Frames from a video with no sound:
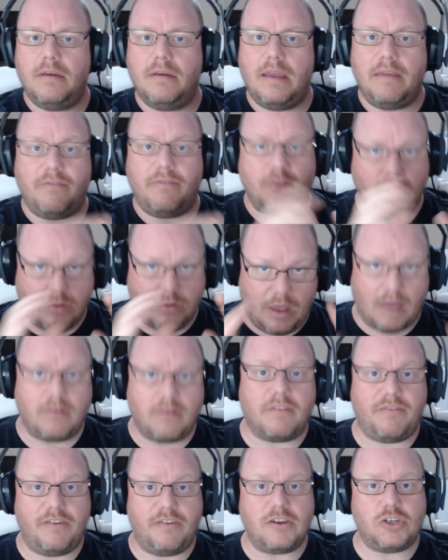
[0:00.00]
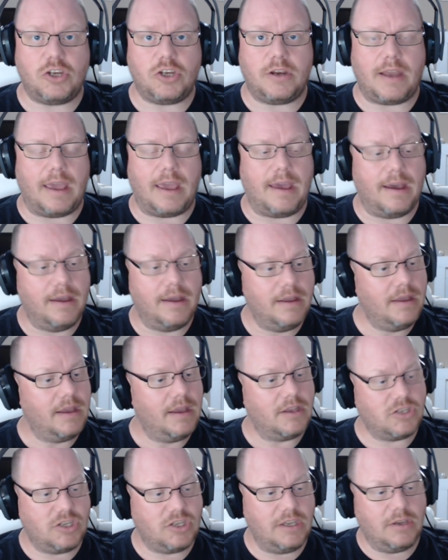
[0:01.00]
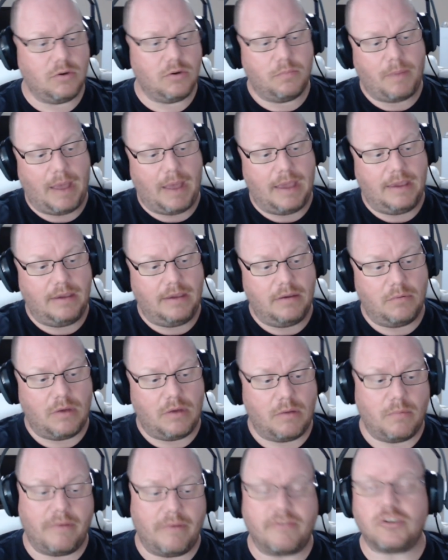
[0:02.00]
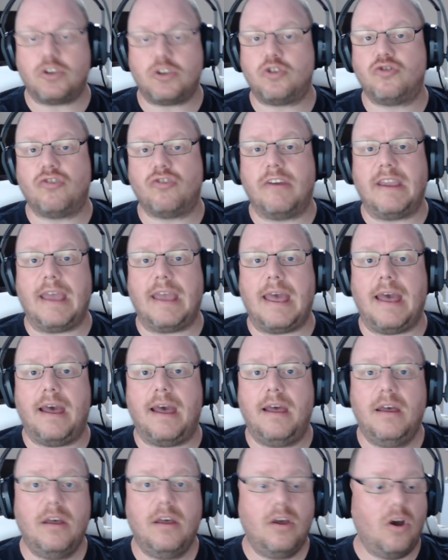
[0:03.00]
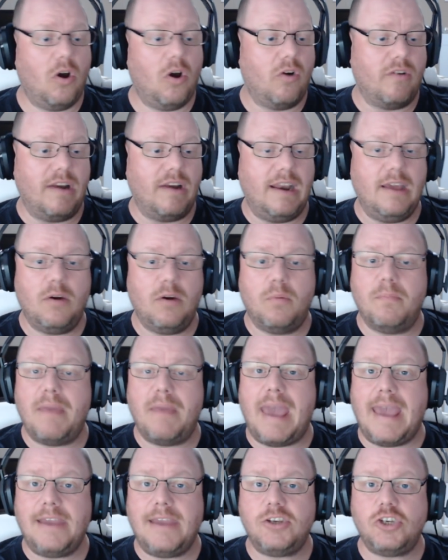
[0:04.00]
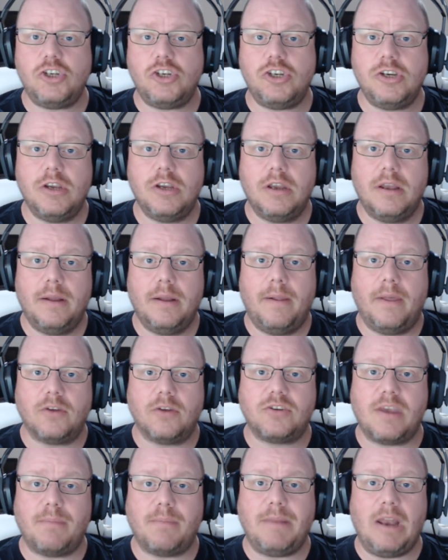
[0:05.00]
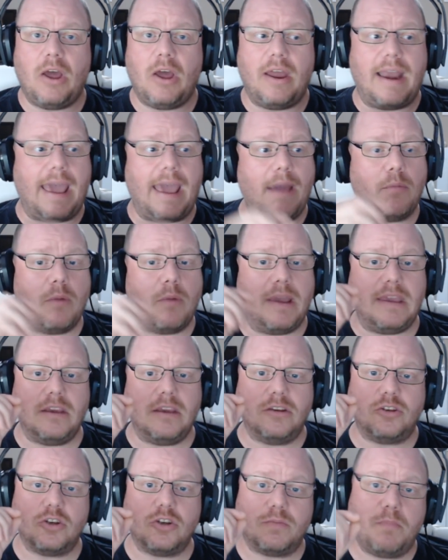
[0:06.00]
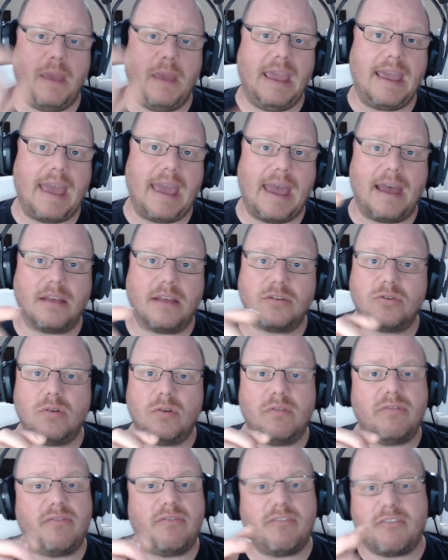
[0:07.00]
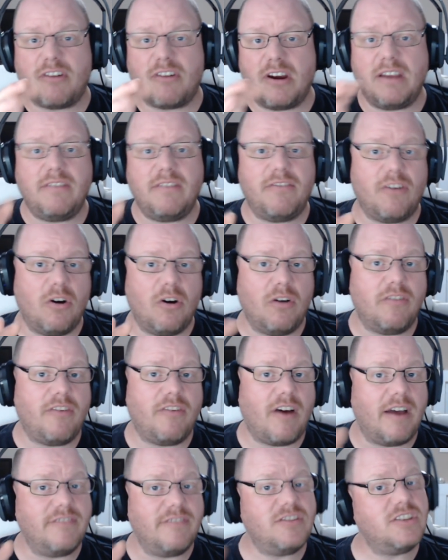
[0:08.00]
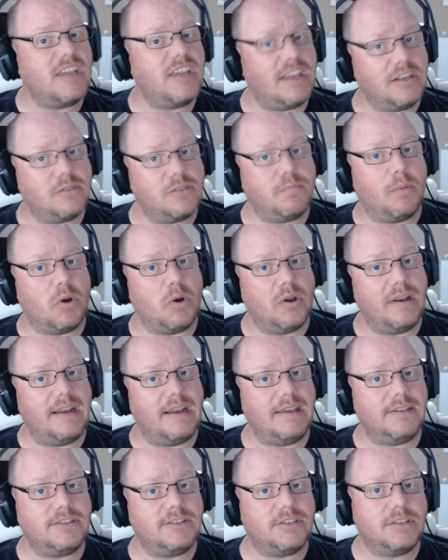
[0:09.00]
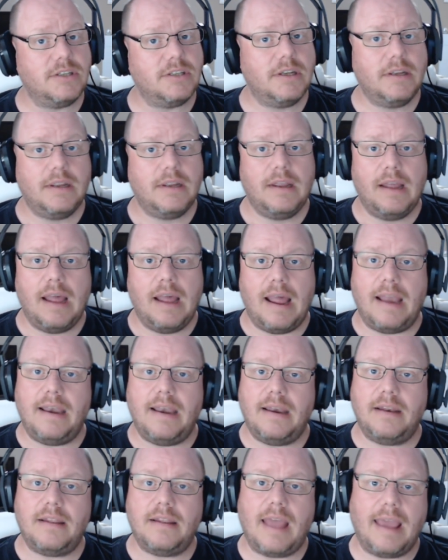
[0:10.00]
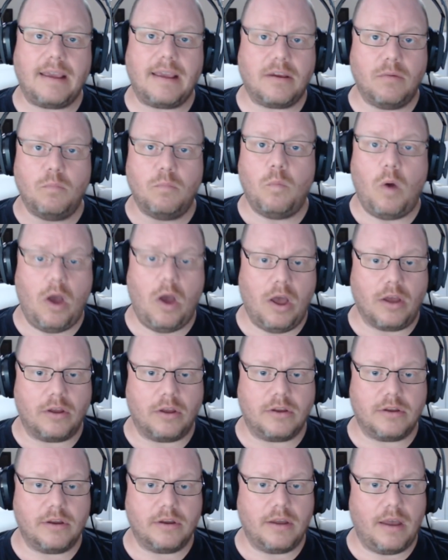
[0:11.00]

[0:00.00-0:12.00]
If you know the fish are there, a single bait with a stringer or a little mesh or something like that, where you just ping out sort of 3, 4, 5, 6 boilies, and that can work,